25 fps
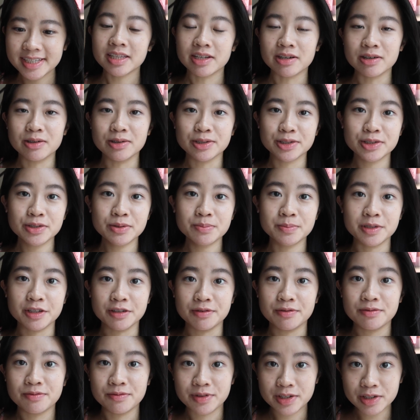There'll also be
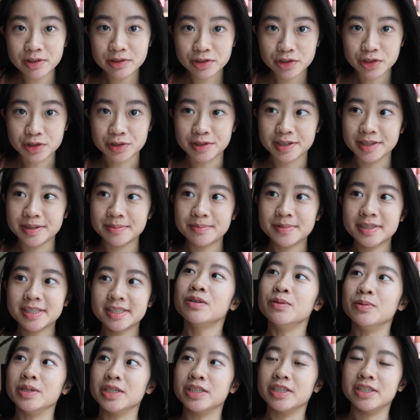field trips,
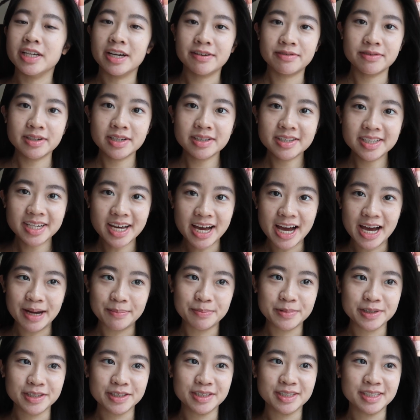which definitely
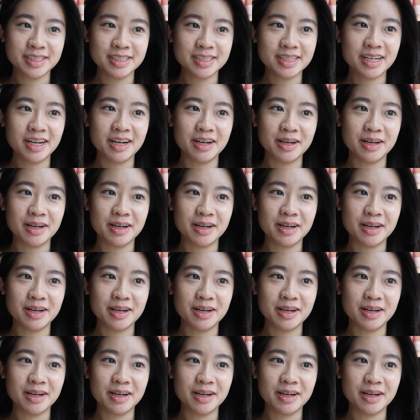happened